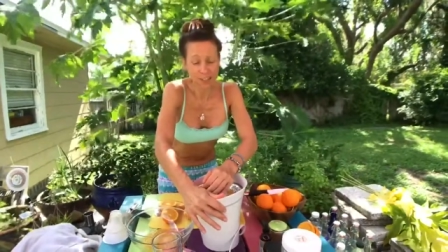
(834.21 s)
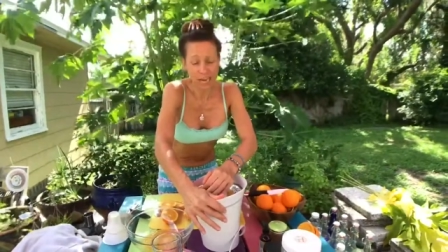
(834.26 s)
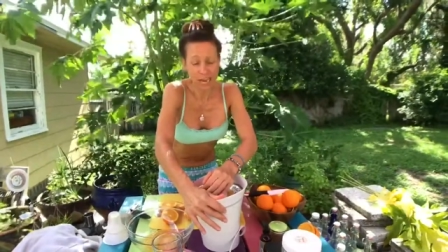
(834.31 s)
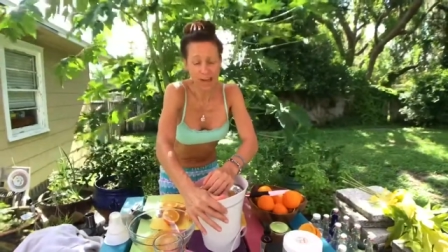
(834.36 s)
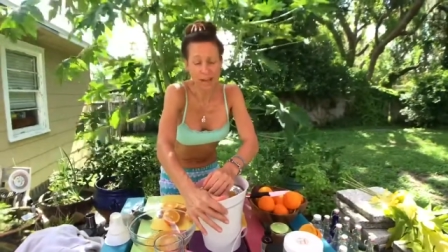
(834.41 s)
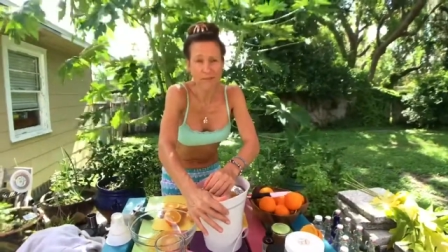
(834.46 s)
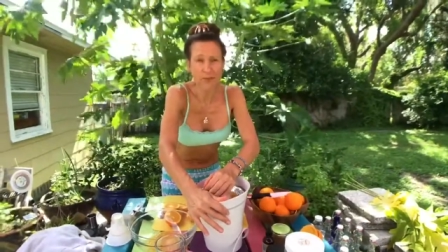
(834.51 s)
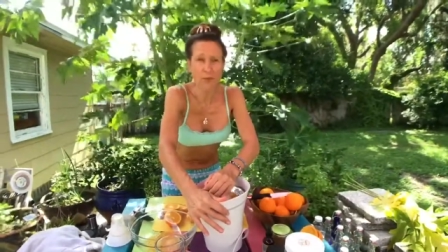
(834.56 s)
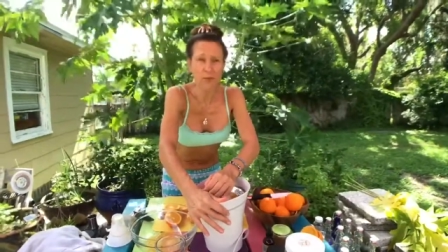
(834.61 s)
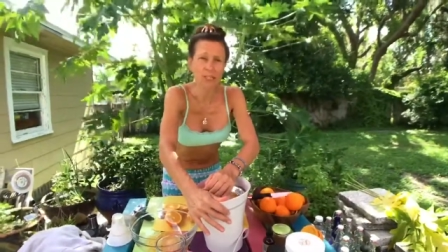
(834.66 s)
and
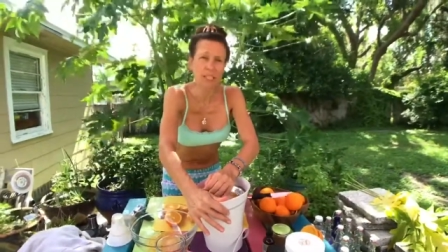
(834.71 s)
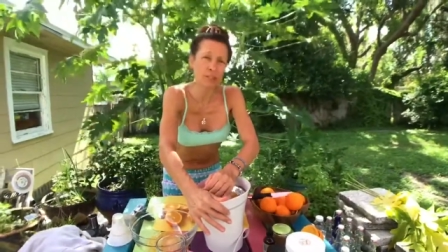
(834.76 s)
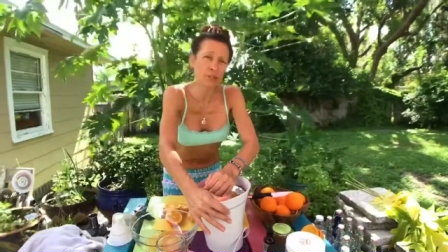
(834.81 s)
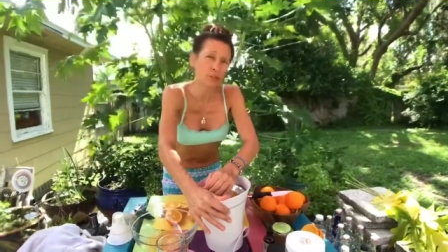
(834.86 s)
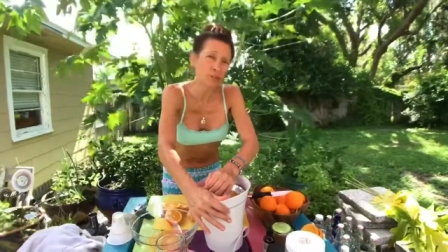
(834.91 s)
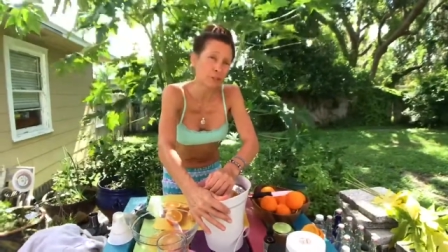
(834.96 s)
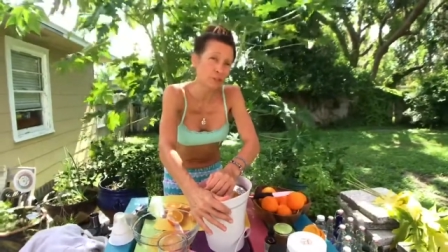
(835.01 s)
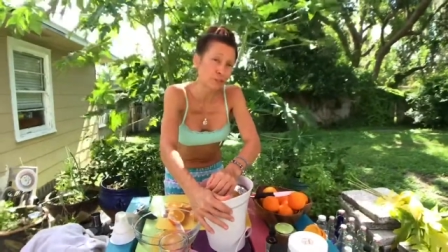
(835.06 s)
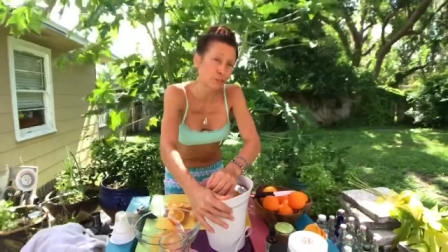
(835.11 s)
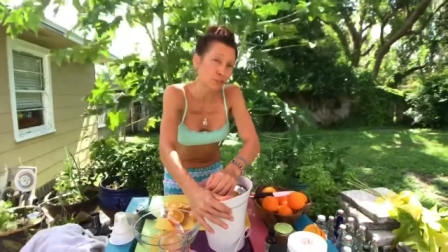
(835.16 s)
have you
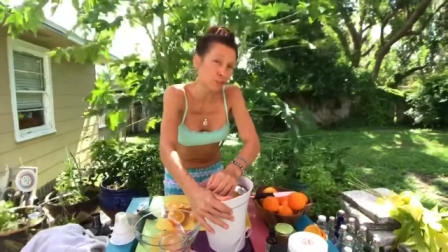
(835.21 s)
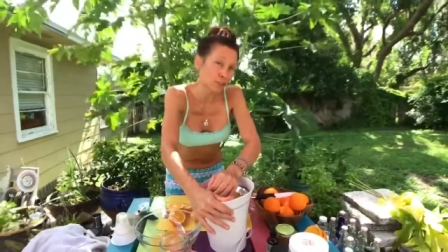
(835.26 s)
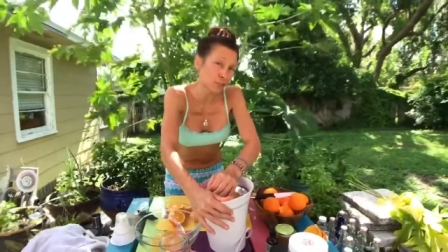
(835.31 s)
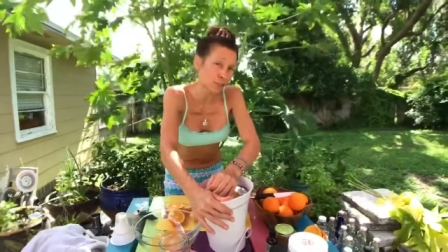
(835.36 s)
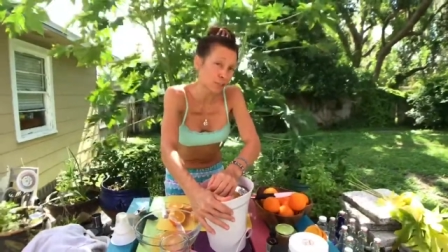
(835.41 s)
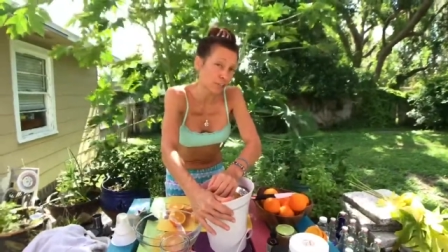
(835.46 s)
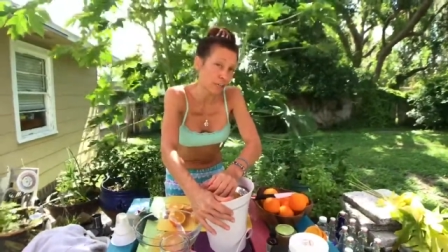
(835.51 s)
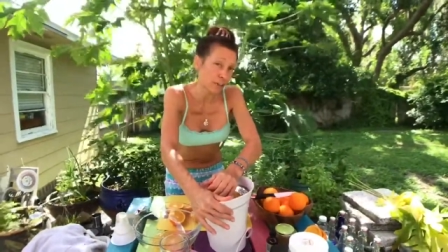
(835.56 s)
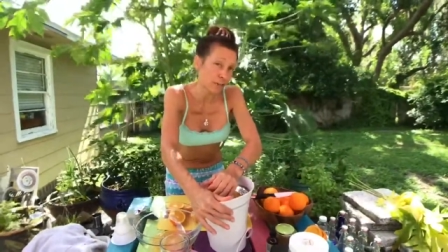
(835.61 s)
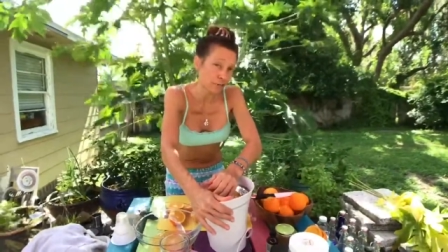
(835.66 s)
introduced
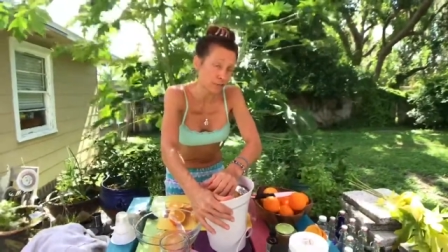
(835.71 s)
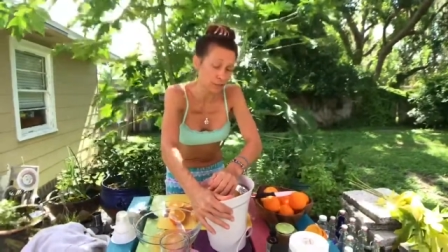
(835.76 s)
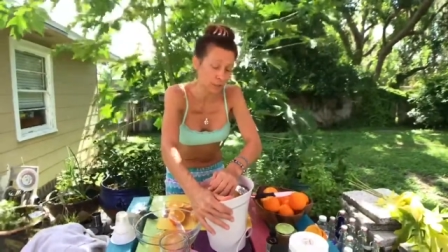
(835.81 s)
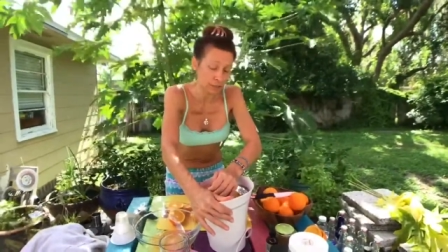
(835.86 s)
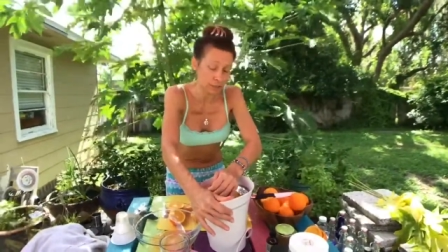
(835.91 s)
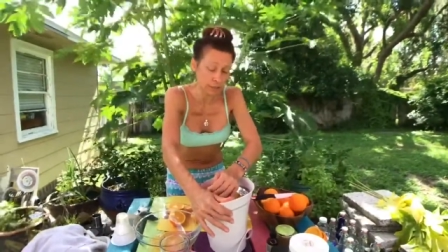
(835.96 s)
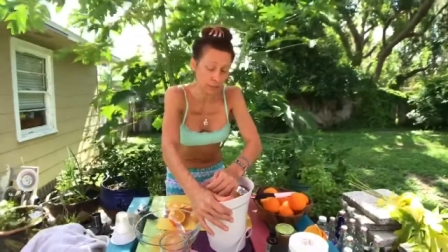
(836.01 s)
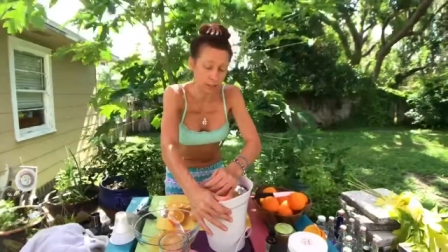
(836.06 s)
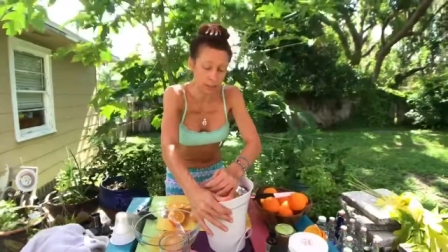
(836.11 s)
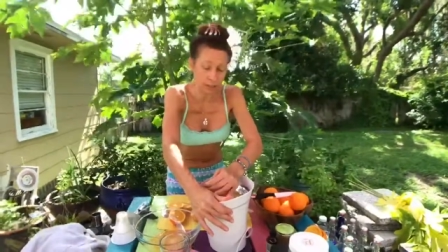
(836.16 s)
yourself in the
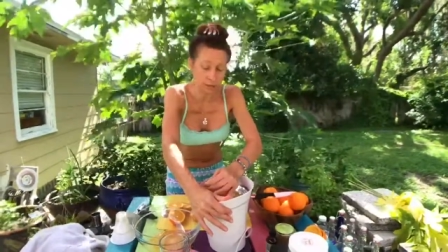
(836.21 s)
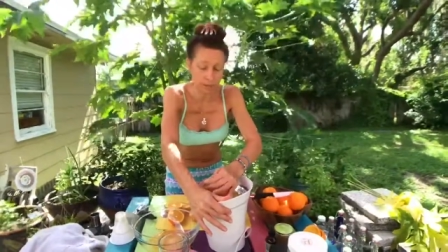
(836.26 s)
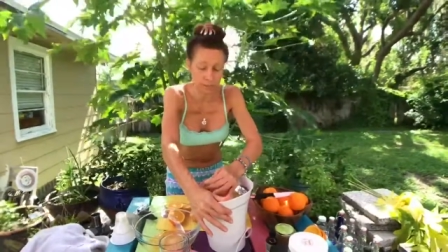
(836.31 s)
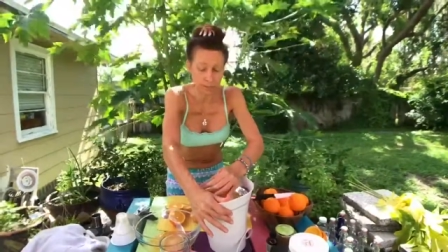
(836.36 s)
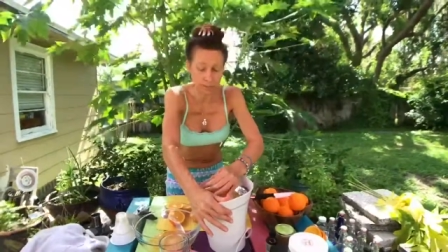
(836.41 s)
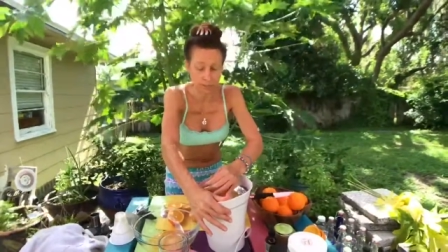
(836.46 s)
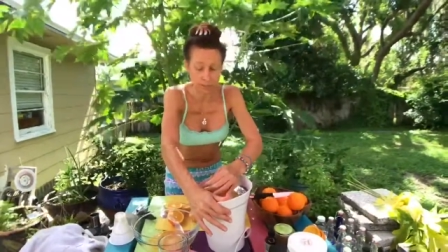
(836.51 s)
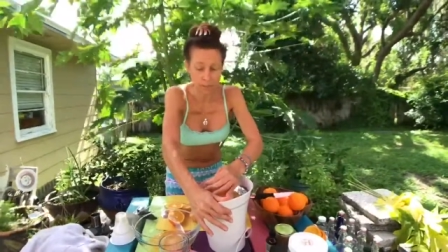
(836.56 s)
group?